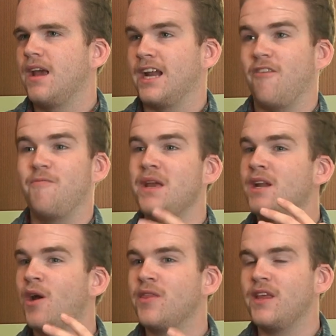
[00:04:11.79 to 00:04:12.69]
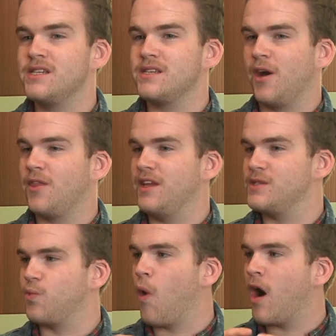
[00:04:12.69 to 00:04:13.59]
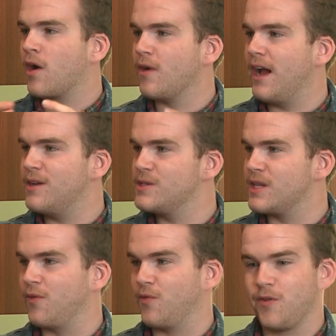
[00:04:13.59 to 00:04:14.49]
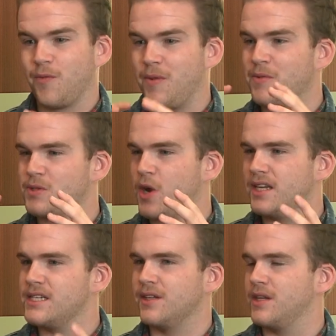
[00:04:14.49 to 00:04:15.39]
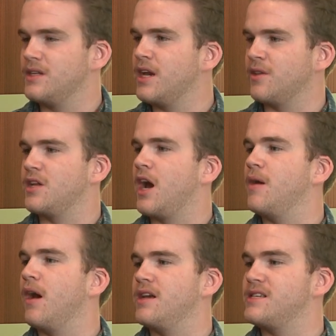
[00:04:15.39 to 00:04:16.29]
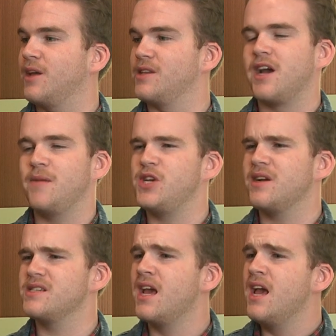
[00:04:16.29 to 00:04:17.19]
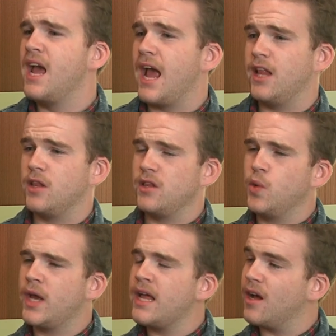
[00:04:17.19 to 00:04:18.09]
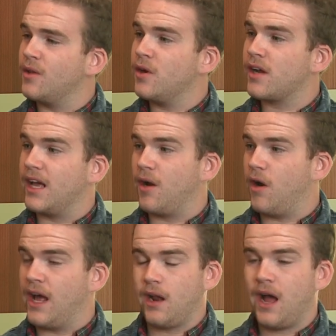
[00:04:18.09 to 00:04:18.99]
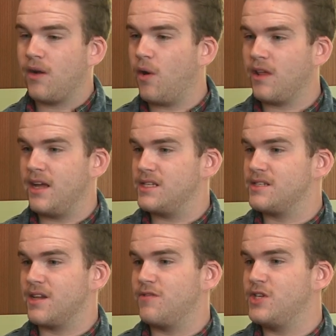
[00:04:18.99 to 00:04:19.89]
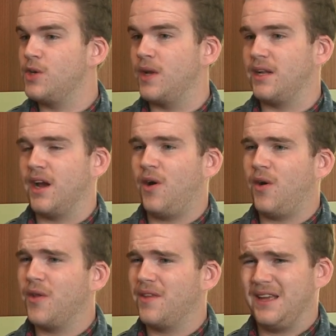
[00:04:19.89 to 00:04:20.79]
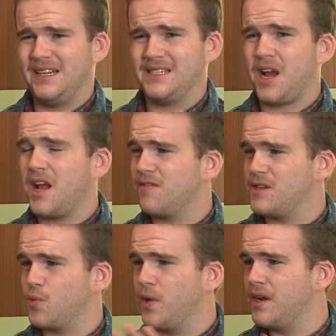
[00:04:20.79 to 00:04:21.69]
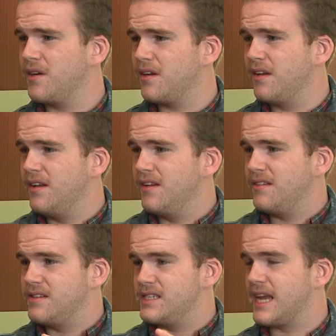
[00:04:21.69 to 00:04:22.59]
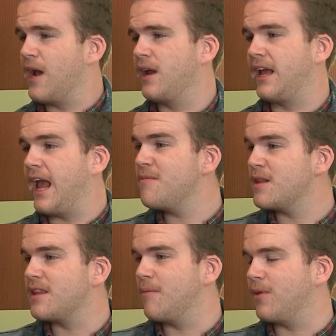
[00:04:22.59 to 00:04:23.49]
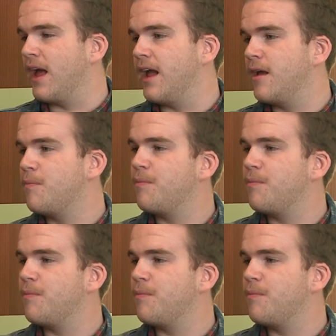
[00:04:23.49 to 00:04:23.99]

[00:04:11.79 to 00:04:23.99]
I've been on these walkarounds that for the people trying to sell the timeshares, and you get a look at all that stuff too, and it's kind of this weird, scary game that they play.